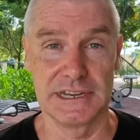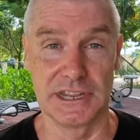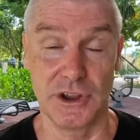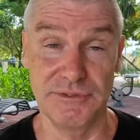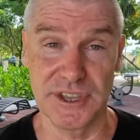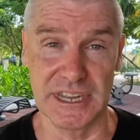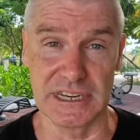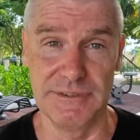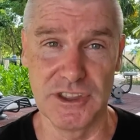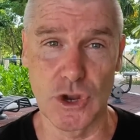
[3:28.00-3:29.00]
Now, don't
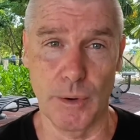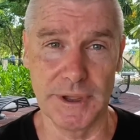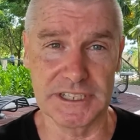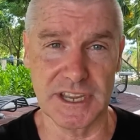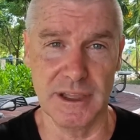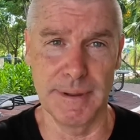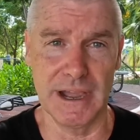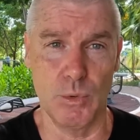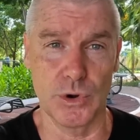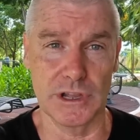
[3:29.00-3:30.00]
forget, leave your comments
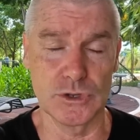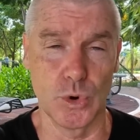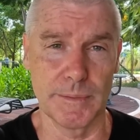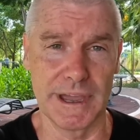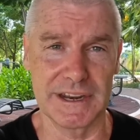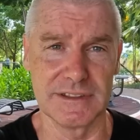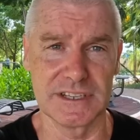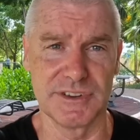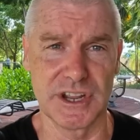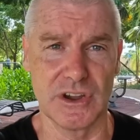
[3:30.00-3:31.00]
about what I talk about in
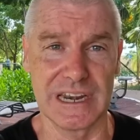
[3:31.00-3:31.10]
this video.